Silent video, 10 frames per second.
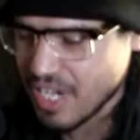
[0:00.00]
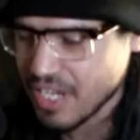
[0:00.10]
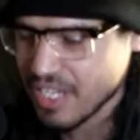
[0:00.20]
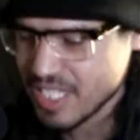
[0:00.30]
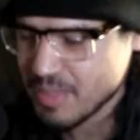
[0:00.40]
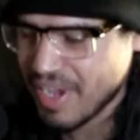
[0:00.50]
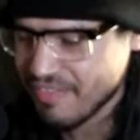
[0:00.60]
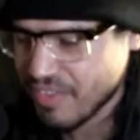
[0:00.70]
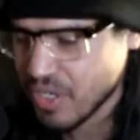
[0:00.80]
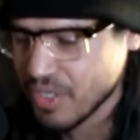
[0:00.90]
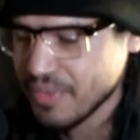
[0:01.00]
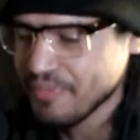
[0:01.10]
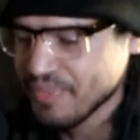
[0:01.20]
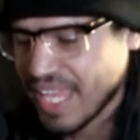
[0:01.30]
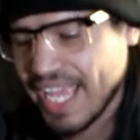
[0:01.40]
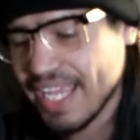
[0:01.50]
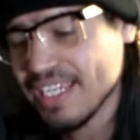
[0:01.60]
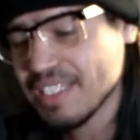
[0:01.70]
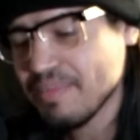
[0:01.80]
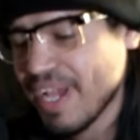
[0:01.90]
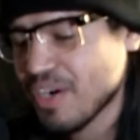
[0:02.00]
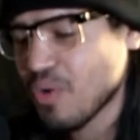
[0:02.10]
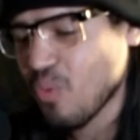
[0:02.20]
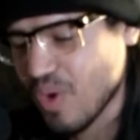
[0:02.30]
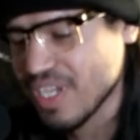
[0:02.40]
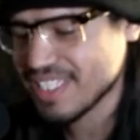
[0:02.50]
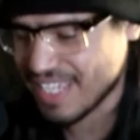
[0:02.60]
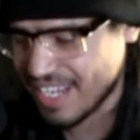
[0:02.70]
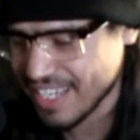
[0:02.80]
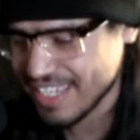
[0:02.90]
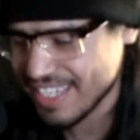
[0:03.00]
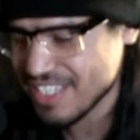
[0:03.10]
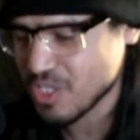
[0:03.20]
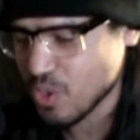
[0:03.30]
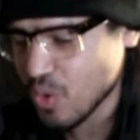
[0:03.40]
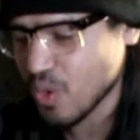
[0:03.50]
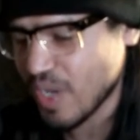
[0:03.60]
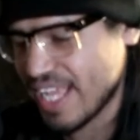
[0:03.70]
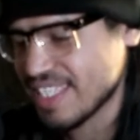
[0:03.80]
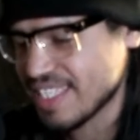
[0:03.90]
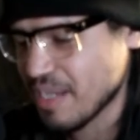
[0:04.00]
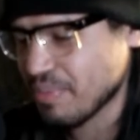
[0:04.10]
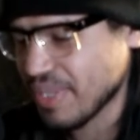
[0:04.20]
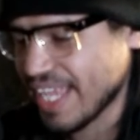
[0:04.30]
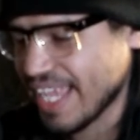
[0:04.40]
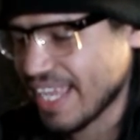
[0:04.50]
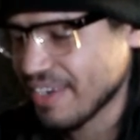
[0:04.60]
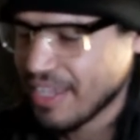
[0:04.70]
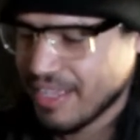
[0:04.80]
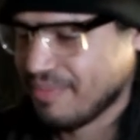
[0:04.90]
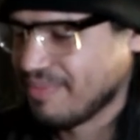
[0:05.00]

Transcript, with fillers: a song into my phone, it doesn't matter what song it is, Google ends up playing